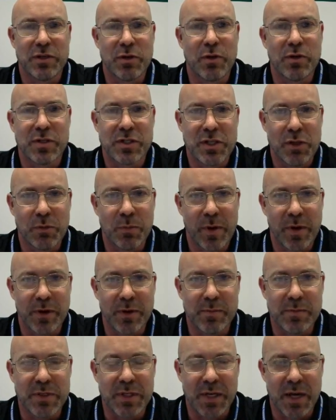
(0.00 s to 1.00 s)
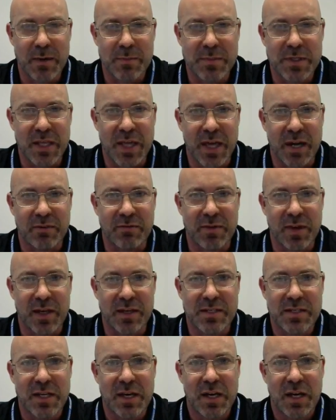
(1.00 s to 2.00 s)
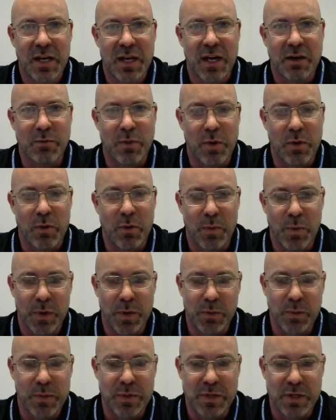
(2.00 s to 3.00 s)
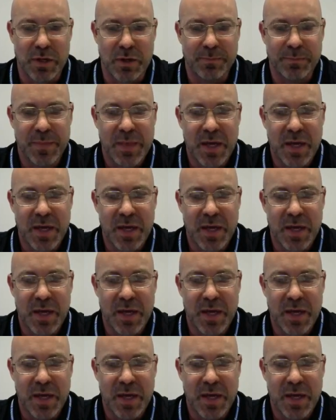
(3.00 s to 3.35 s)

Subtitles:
you are still welcome to come to that event, and we will work with you.